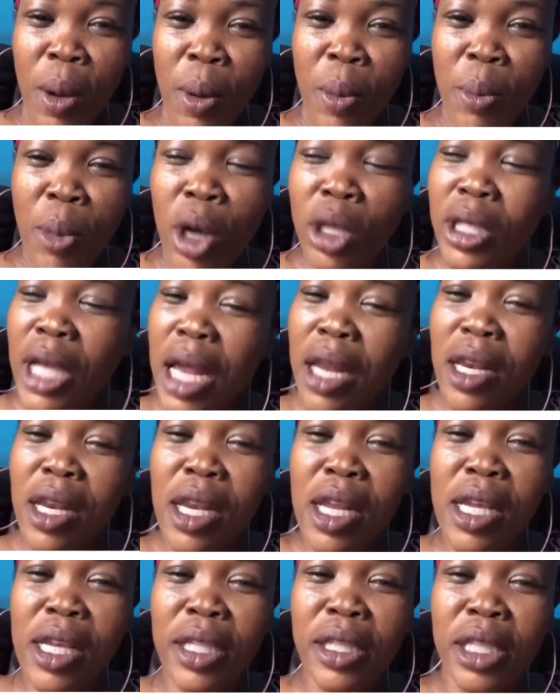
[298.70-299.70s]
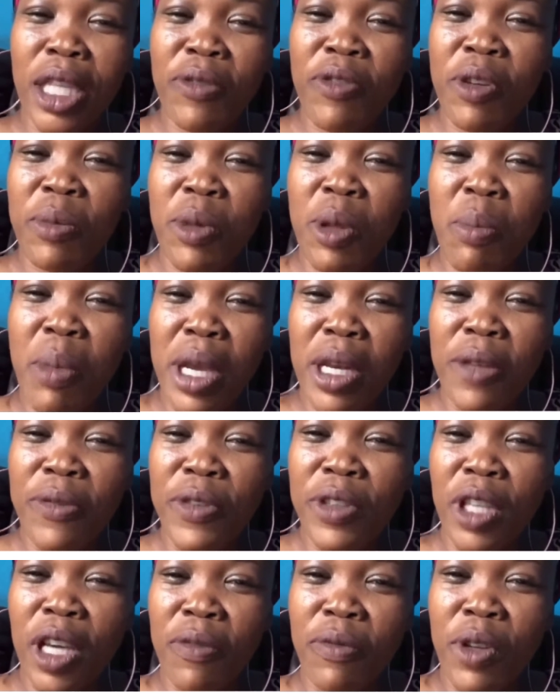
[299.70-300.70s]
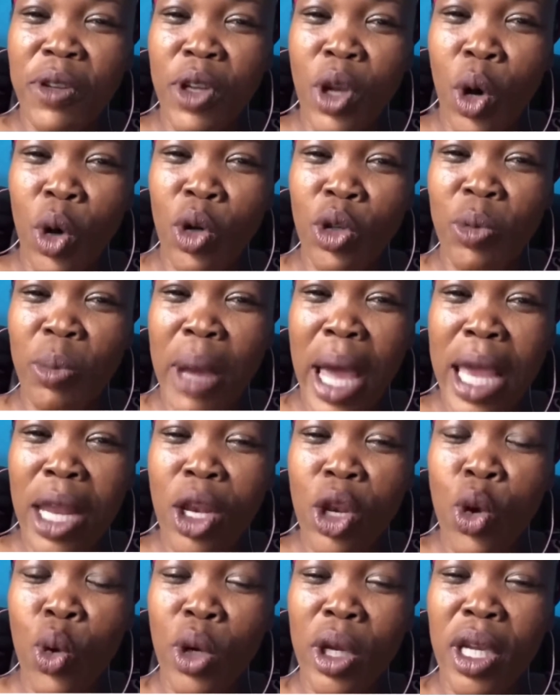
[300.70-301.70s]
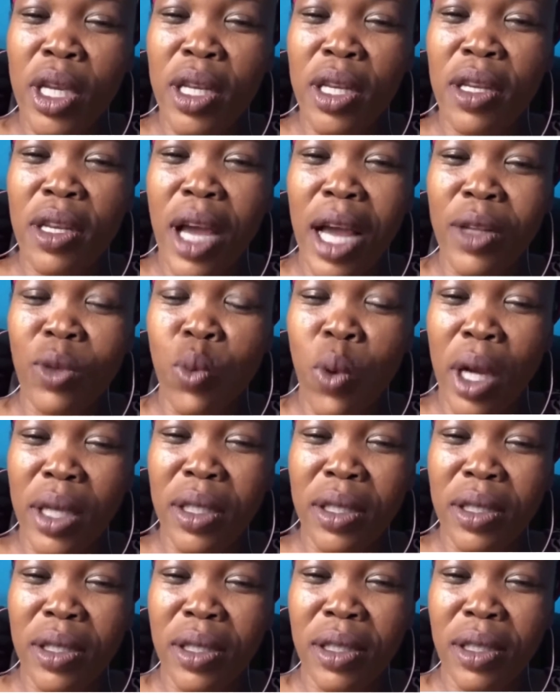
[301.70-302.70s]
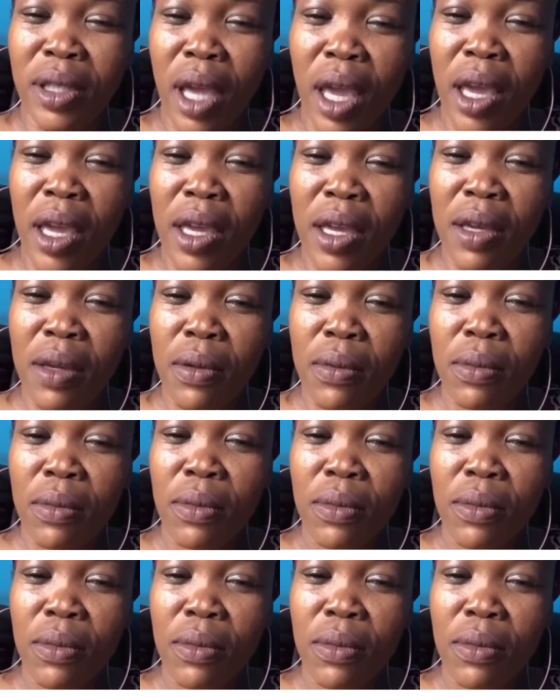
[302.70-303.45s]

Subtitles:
But at least give him the benefit of the doubt by looking at what he's saying.